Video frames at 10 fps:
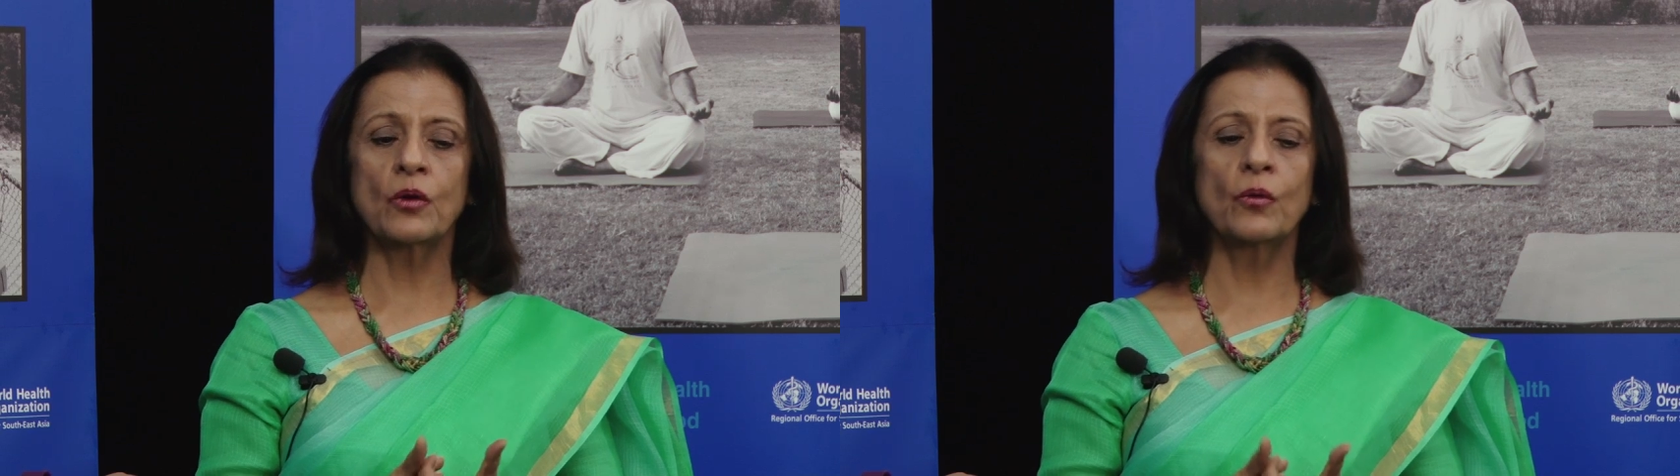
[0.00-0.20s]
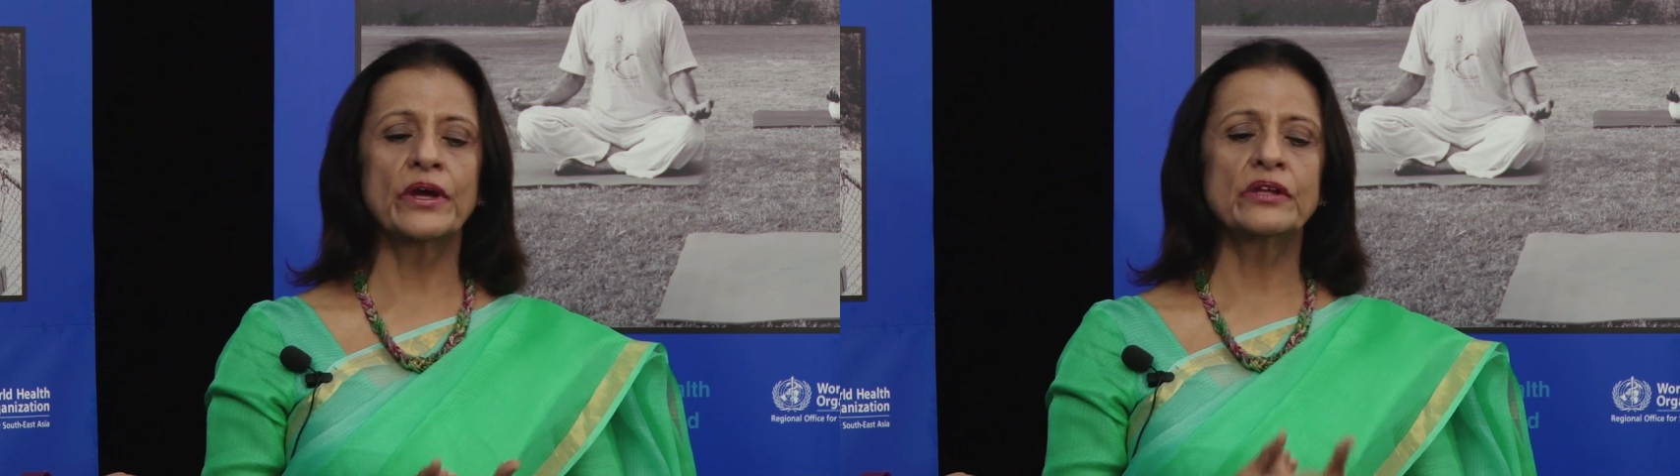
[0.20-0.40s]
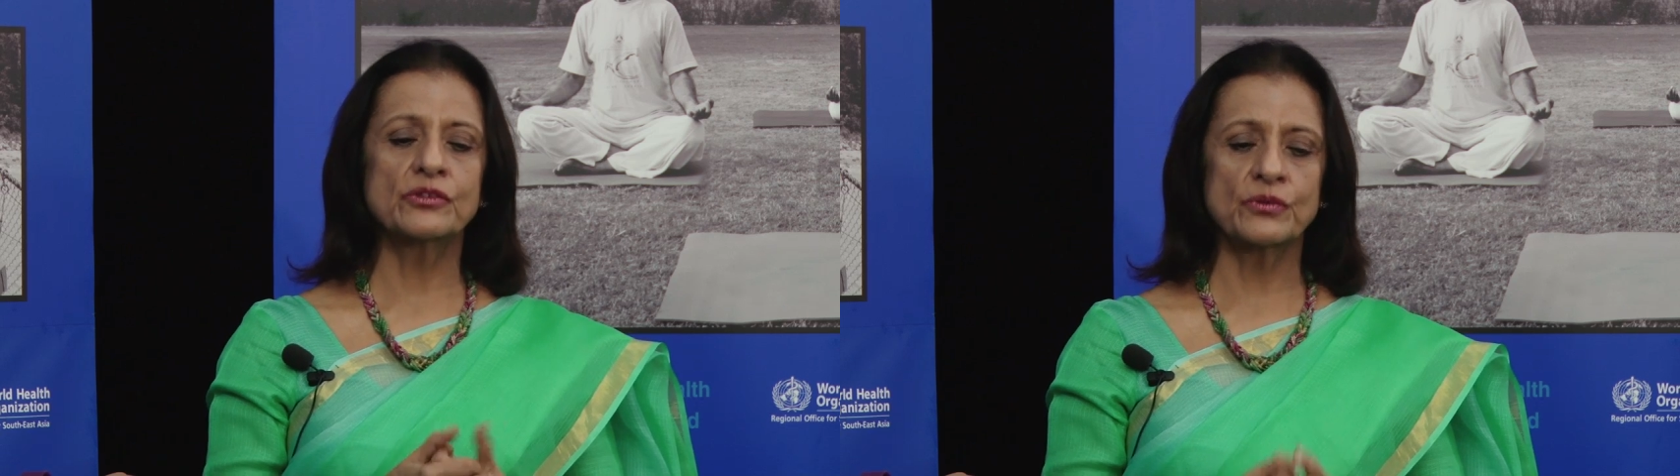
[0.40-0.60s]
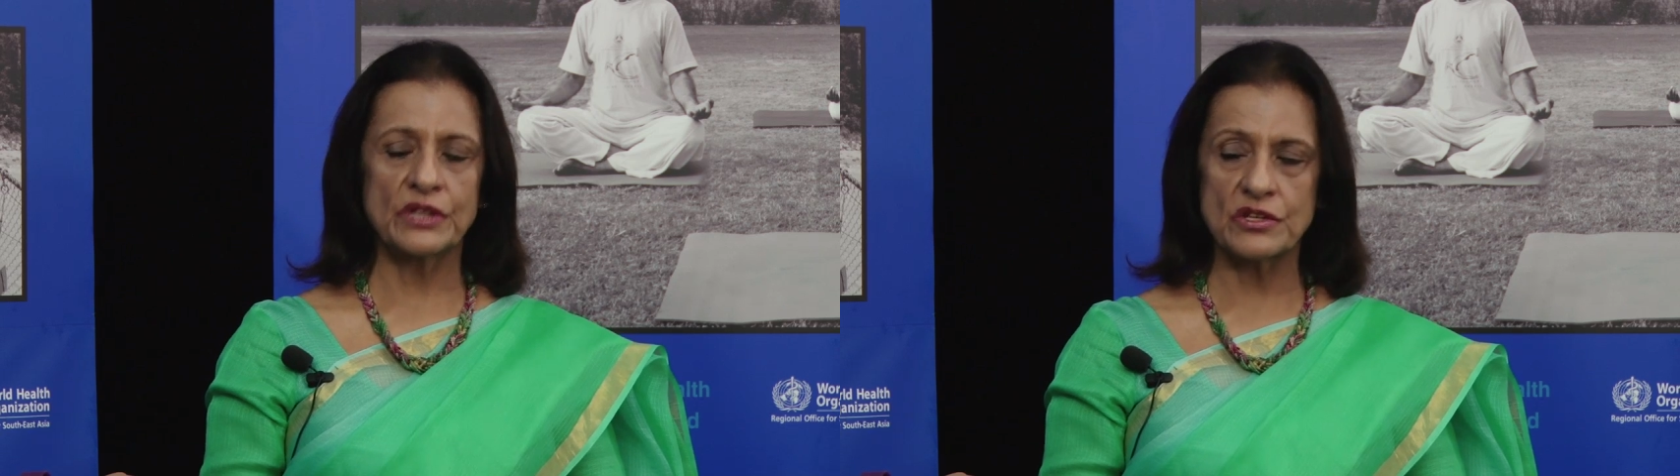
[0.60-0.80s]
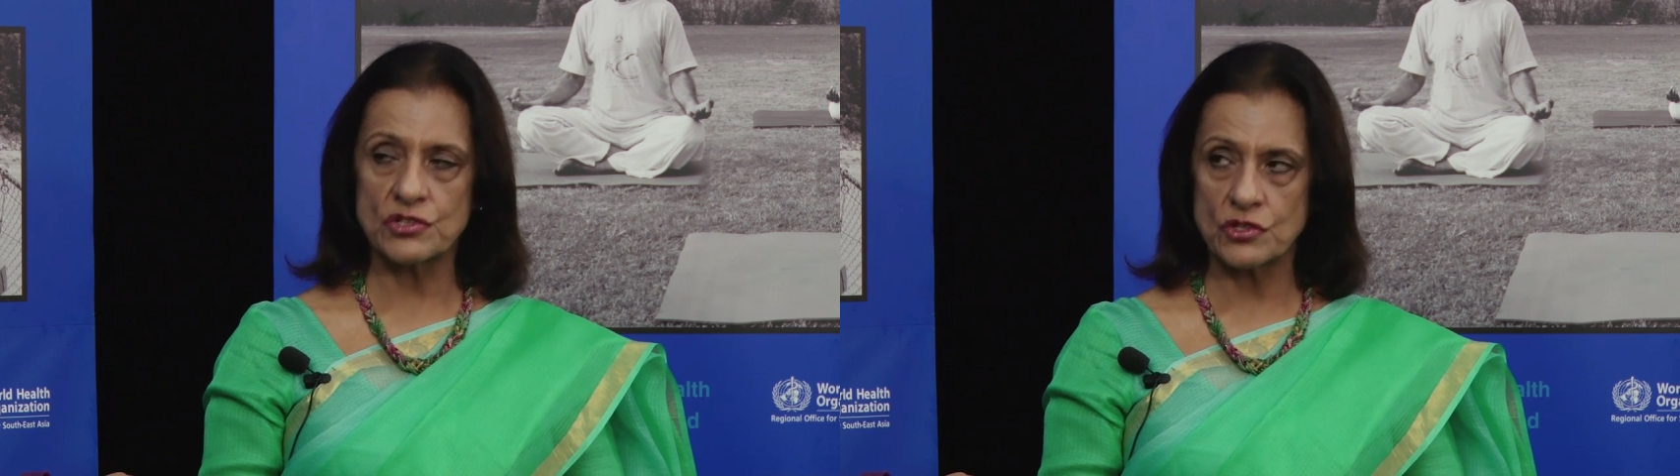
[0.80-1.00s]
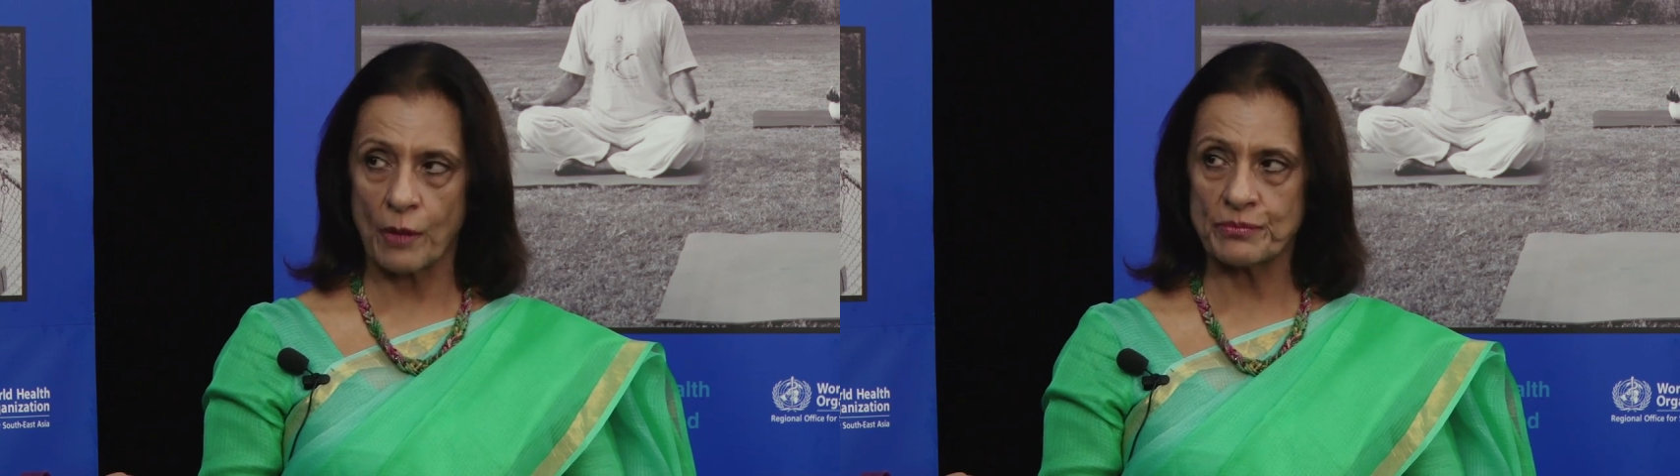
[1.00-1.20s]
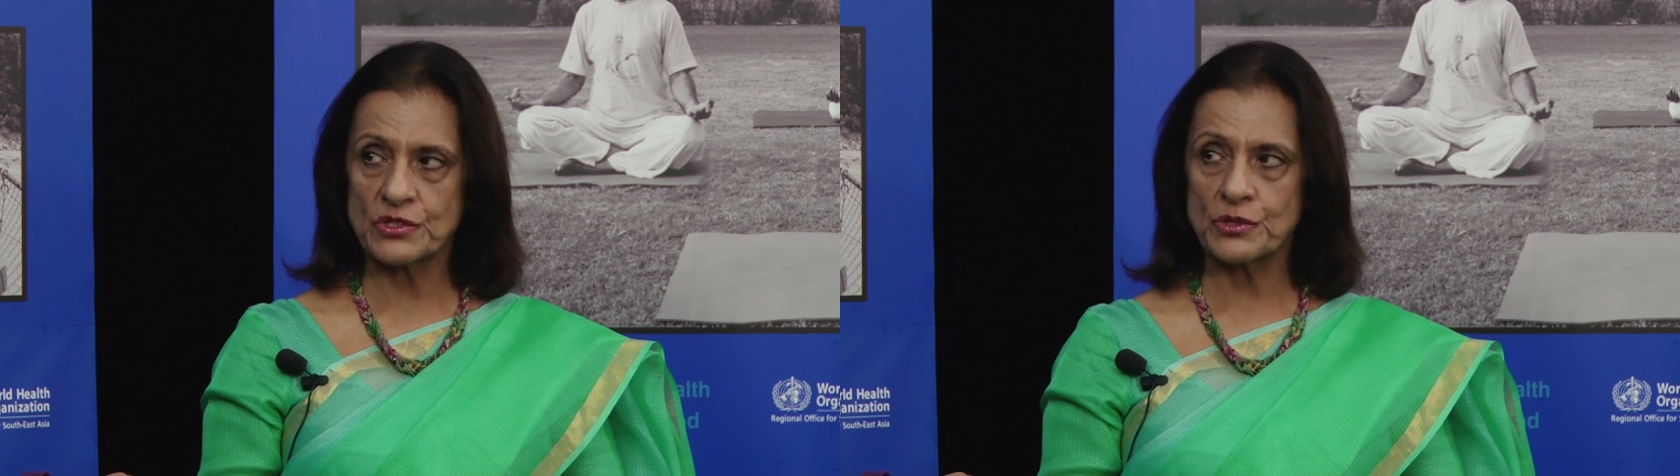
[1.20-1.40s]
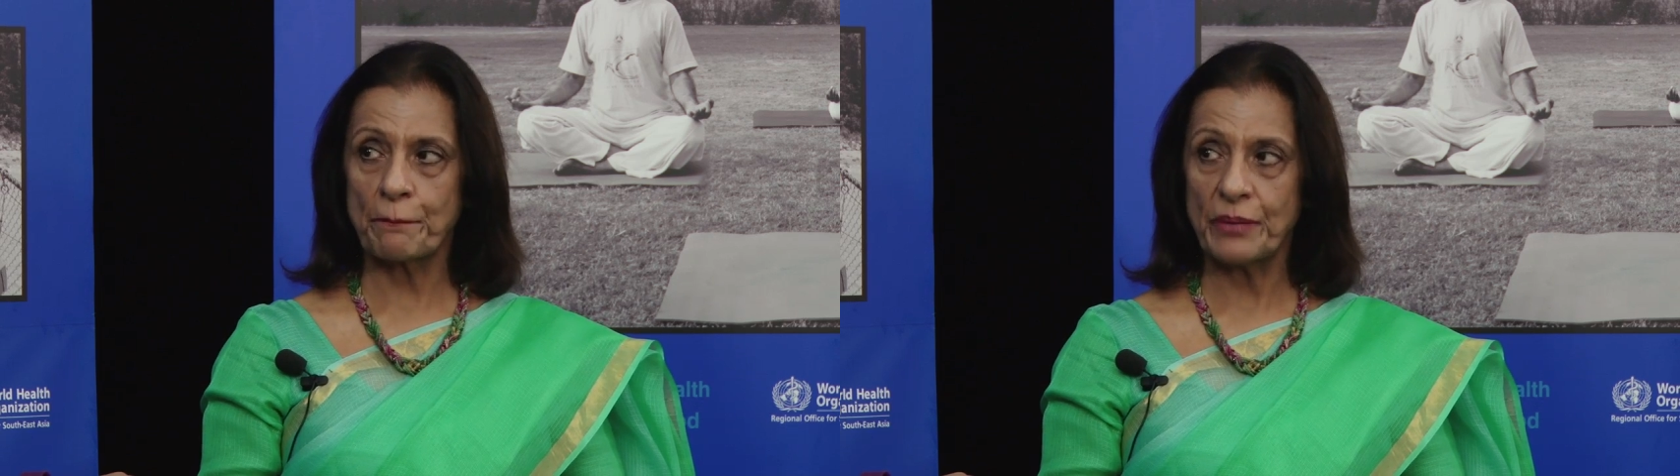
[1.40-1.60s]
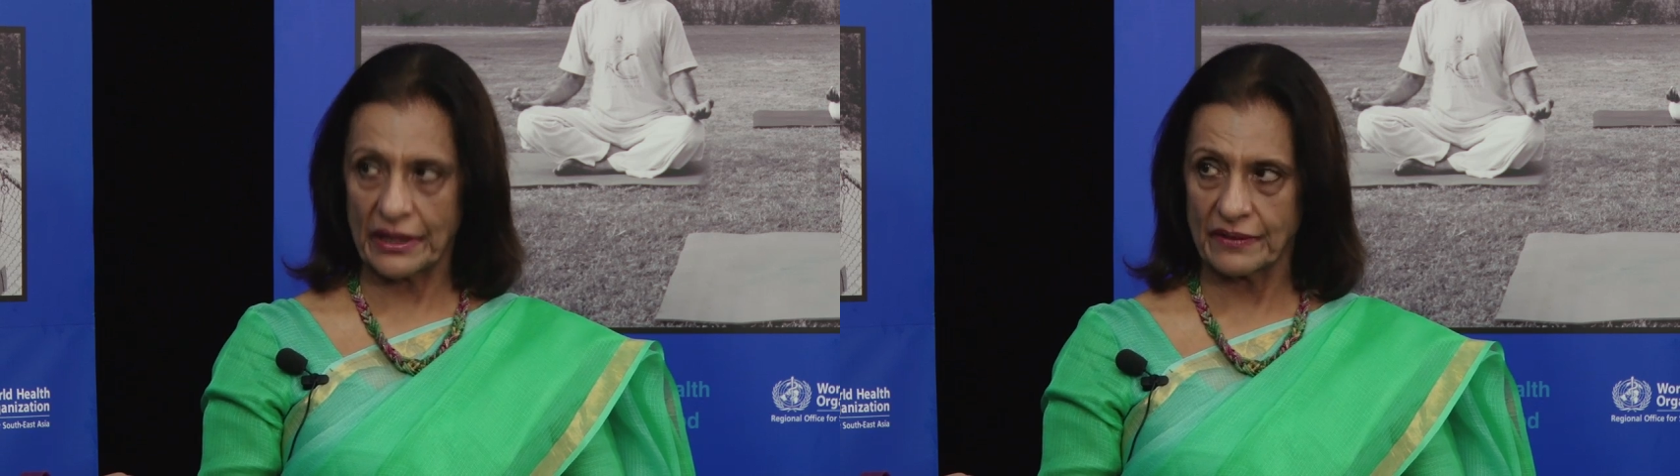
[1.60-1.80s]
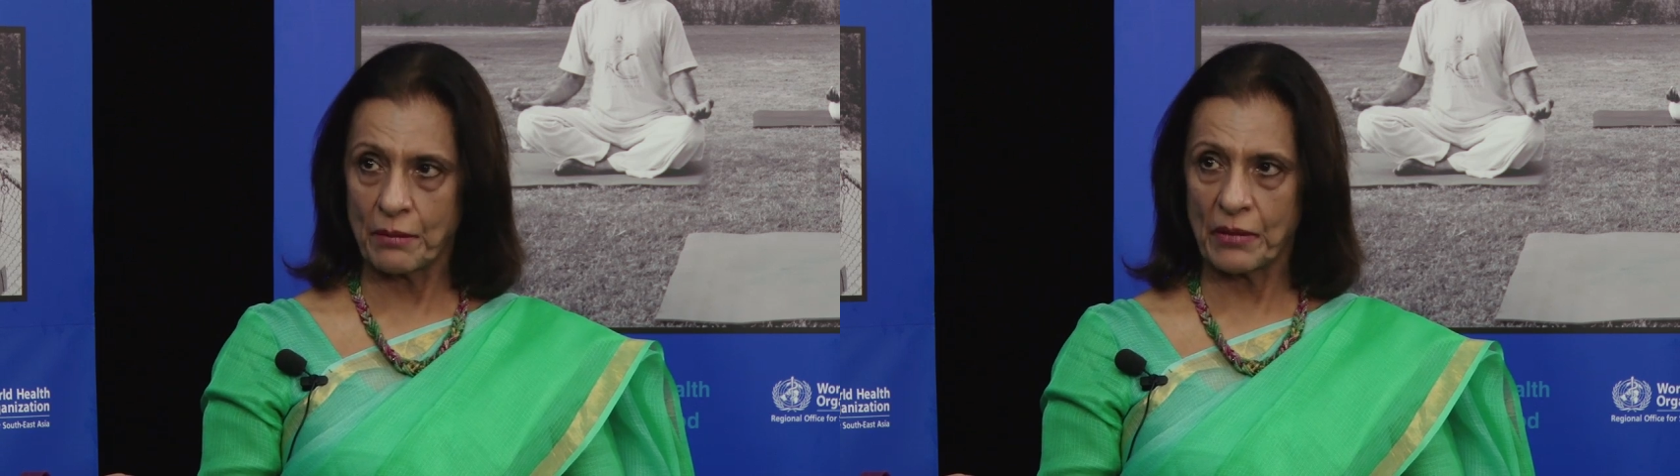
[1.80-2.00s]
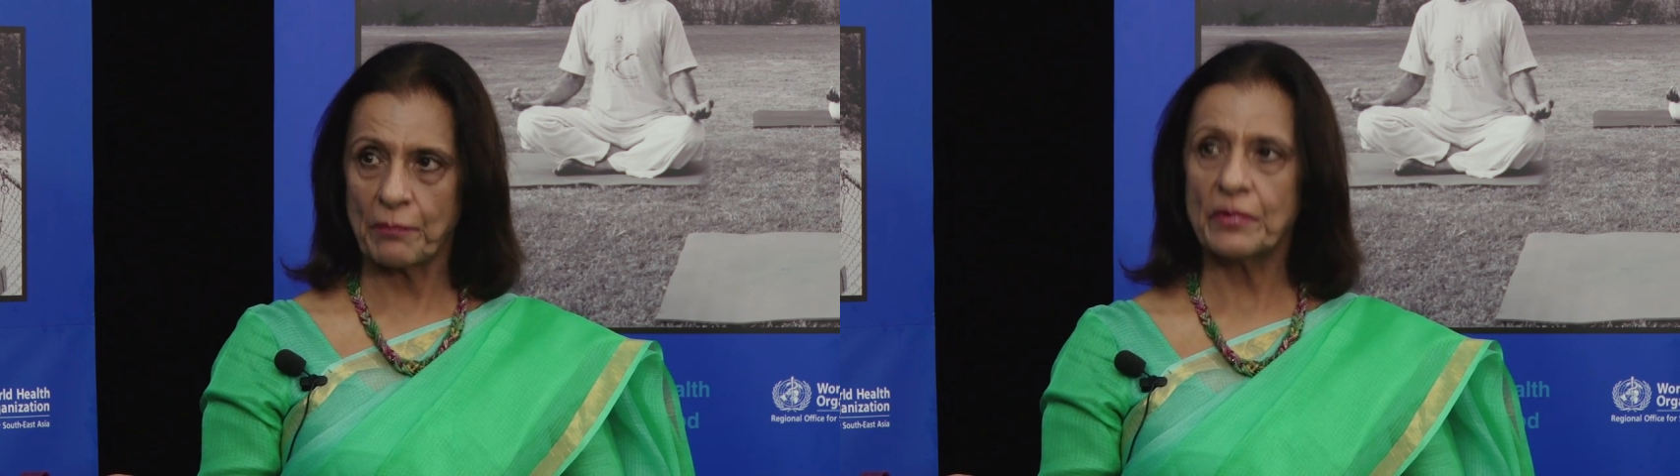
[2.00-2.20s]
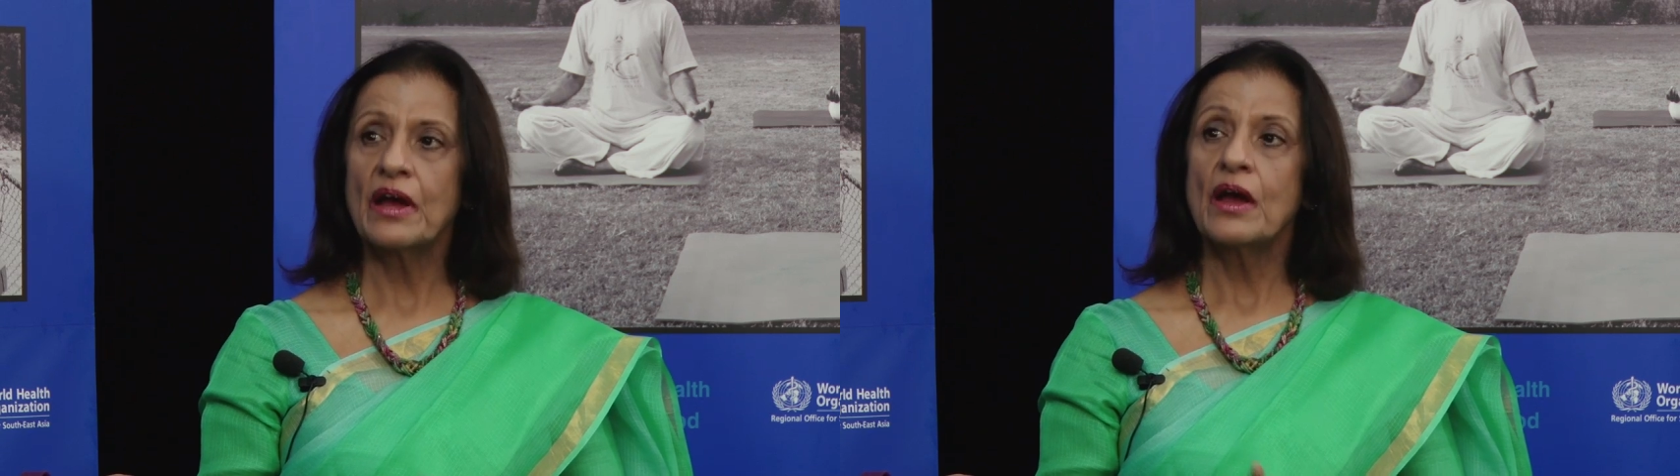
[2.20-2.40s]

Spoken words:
going through these shops to pick them up.